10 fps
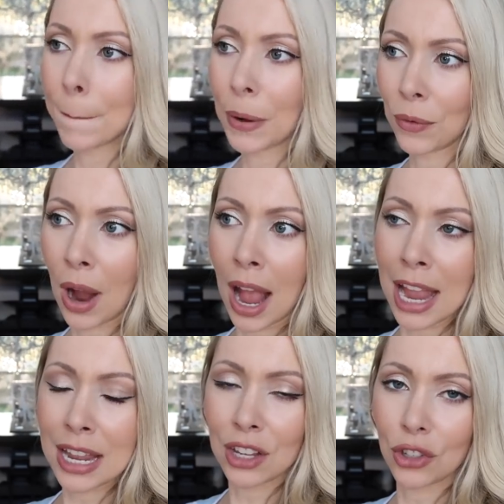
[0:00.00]
But
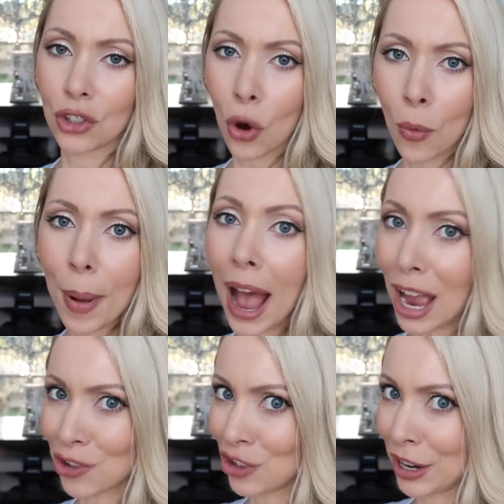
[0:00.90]
Ryan is so
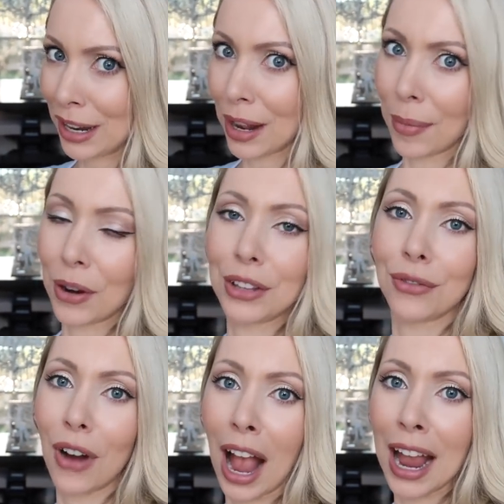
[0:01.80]
passionate about his
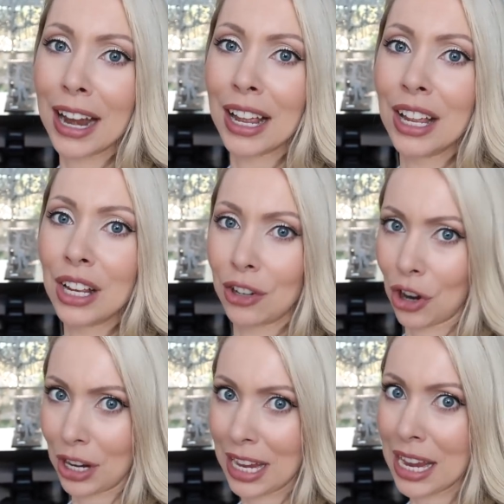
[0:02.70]
fried
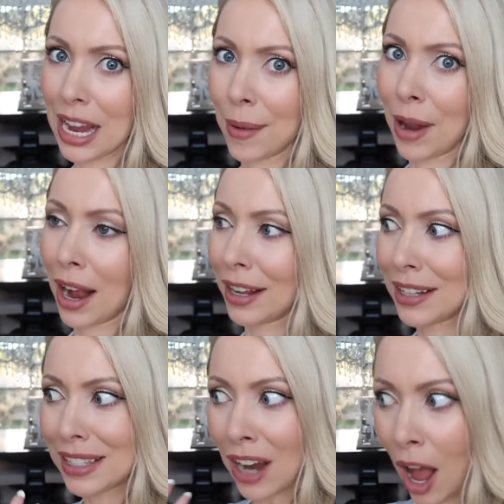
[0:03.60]
turkey. I'm not
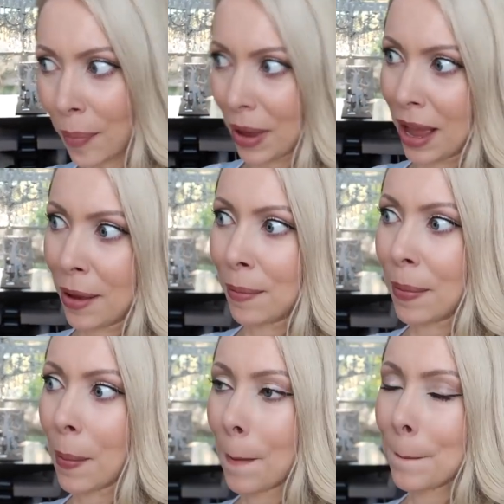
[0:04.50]
gonna stop
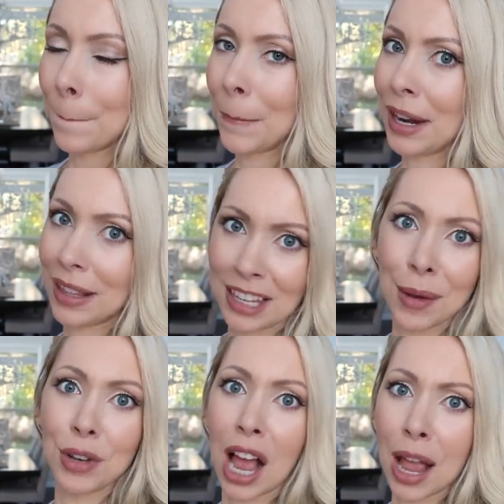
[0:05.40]
him. But at the
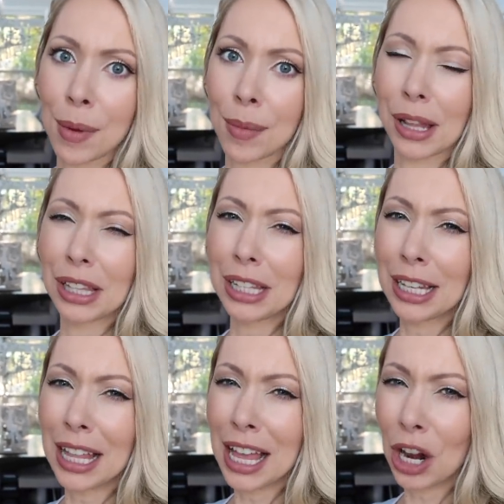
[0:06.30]
same time, I'm a
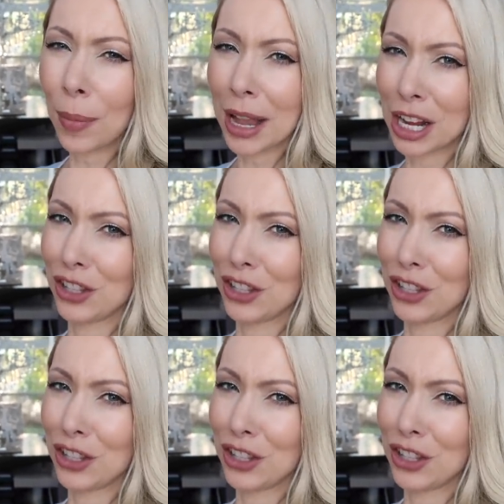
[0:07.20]
little bit